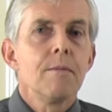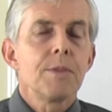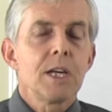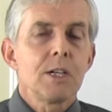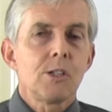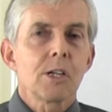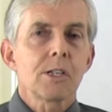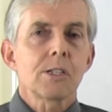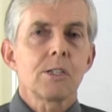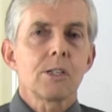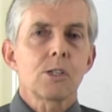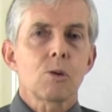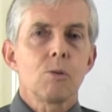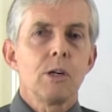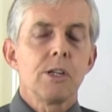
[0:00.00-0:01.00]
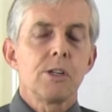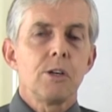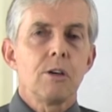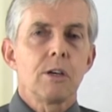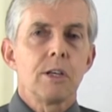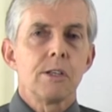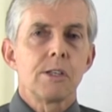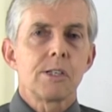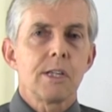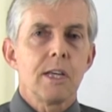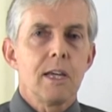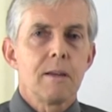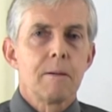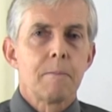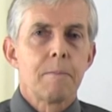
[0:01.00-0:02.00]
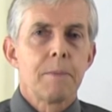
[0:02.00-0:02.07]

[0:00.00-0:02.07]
They're just the squares you can see.